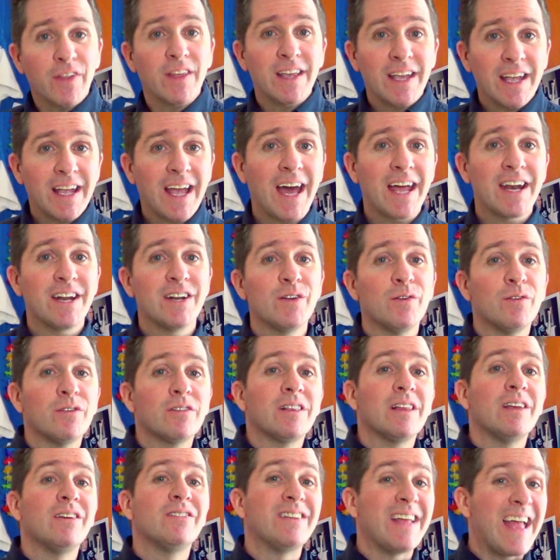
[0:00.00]
thing you gotta do is
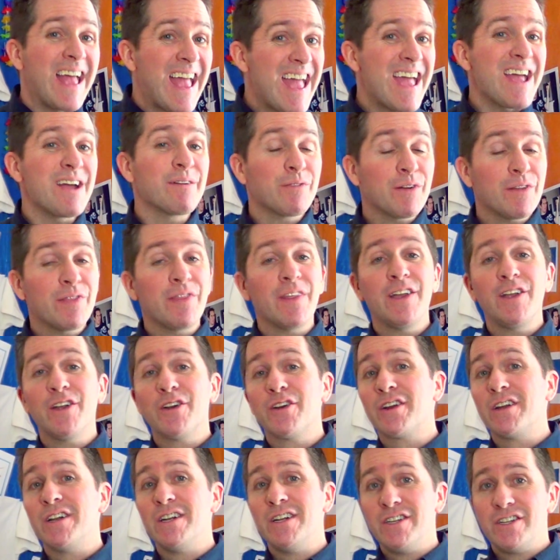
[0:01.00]
list everything
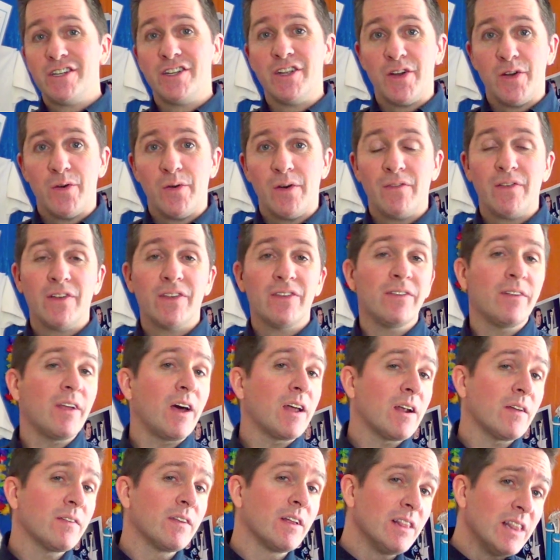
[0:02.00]
you're gonna do. If it's
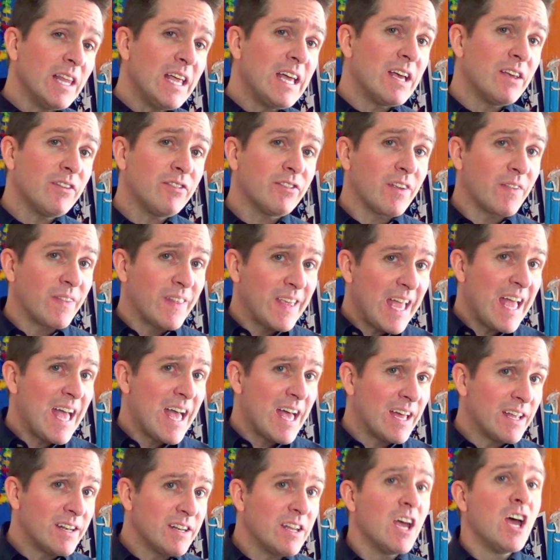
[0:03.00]
not on the list at the
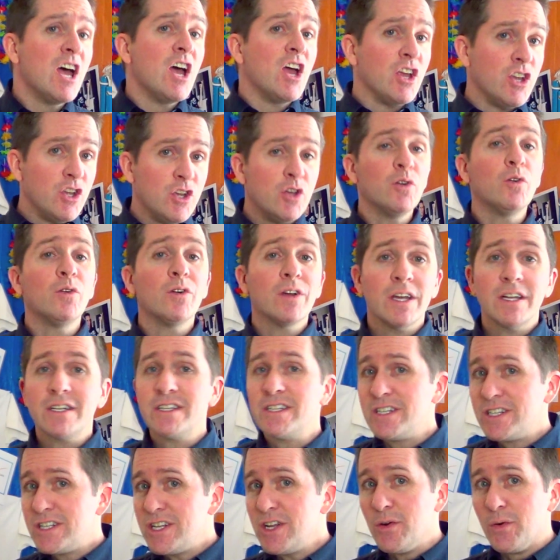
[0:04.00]
end, you don't get
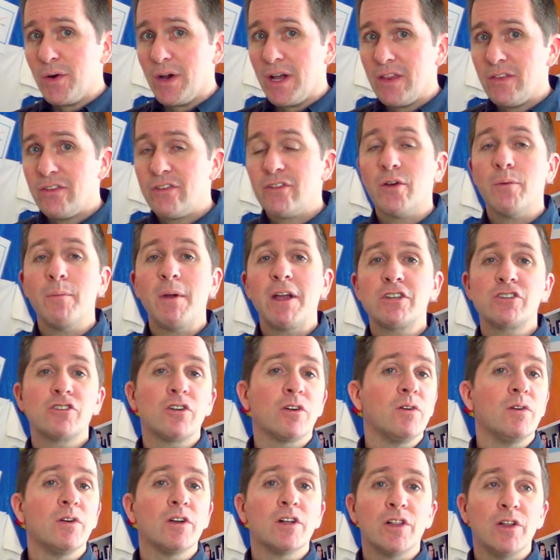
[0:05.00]
to do it. So make
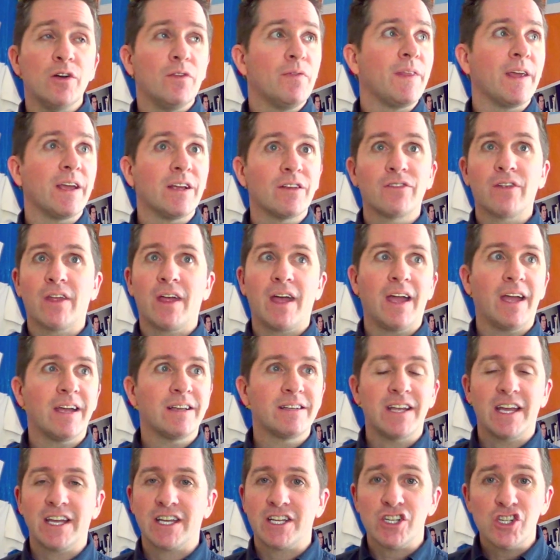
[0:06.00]
sure you include things like
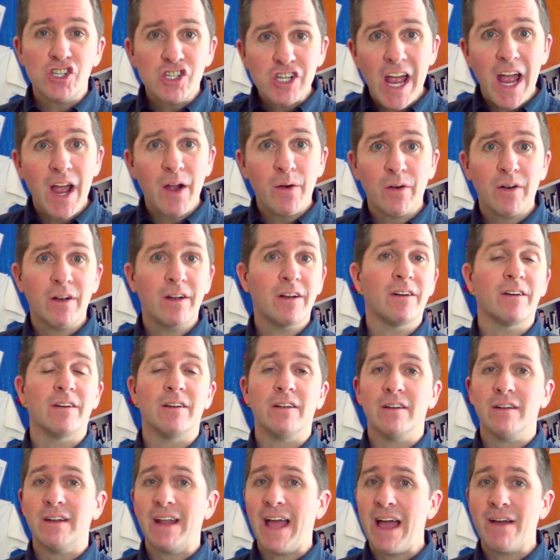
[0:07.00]
taking a shower
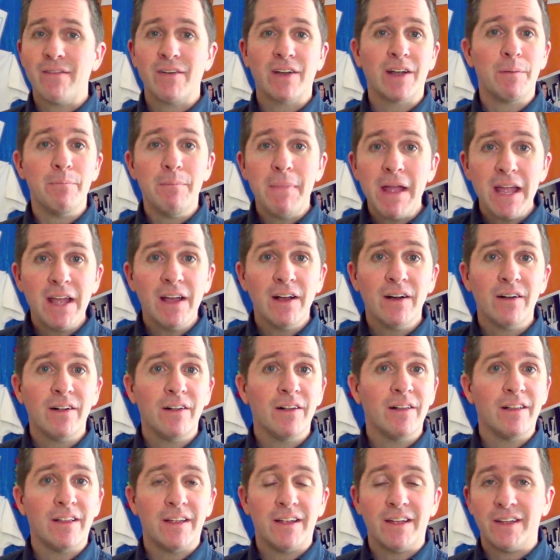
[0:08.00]
and having a
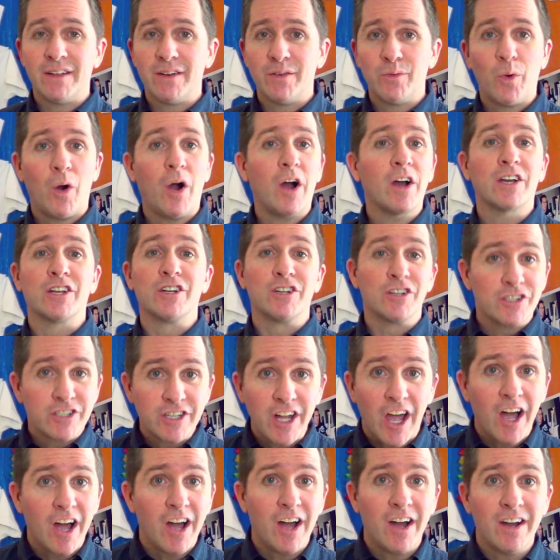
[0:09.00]
meal and walking your
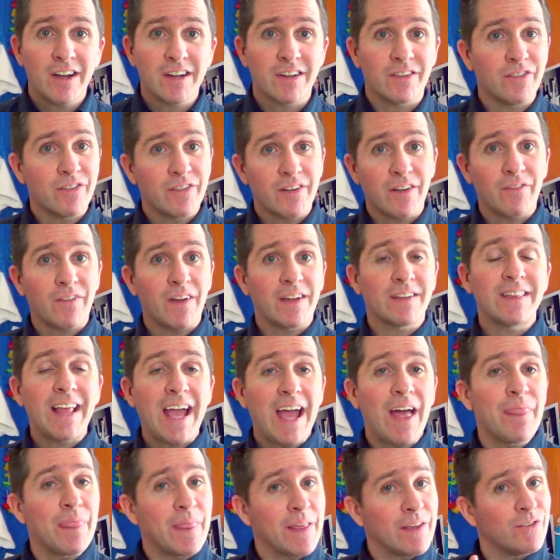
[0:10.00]
dog and stuff like
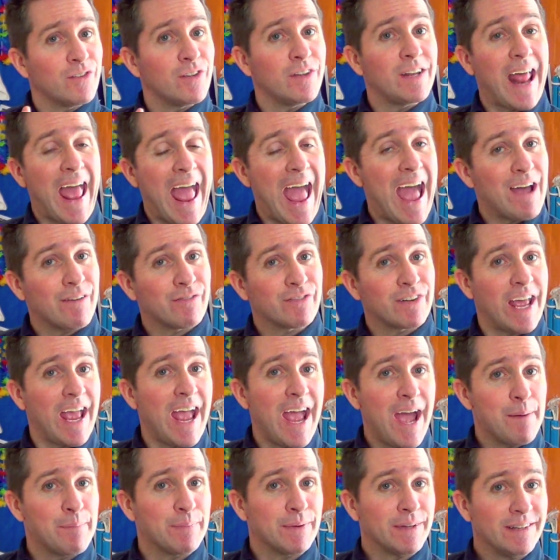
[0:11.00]
that, things that have to
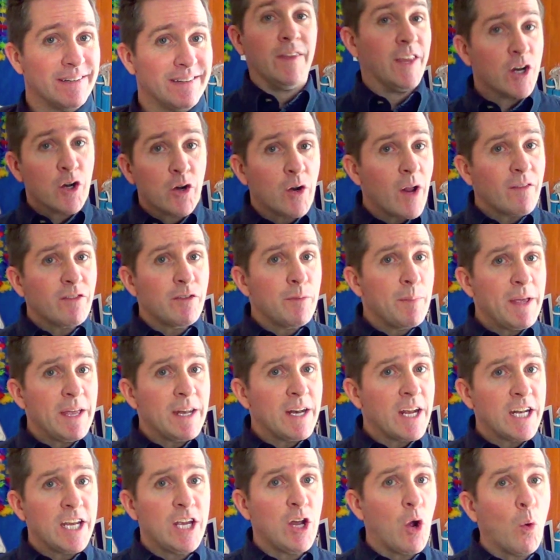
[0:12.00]
happen. They don't have to be in
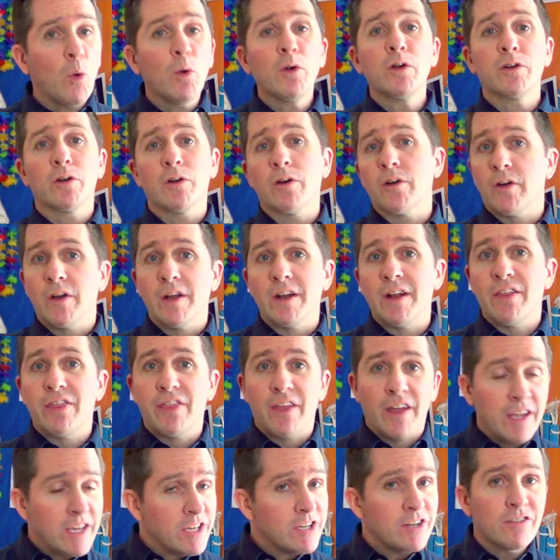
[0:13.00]
any order or
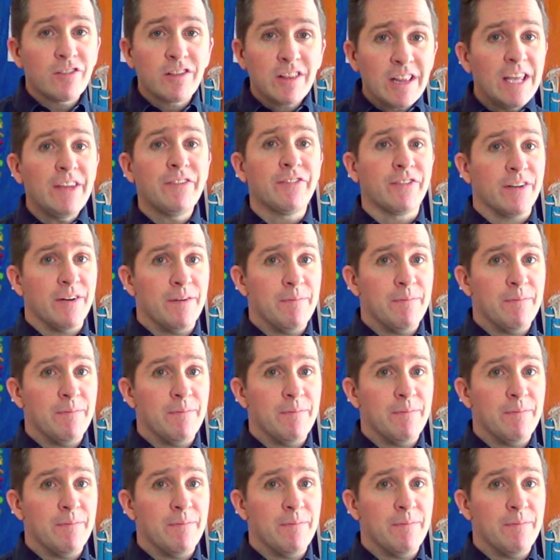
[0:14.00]
anything, you just list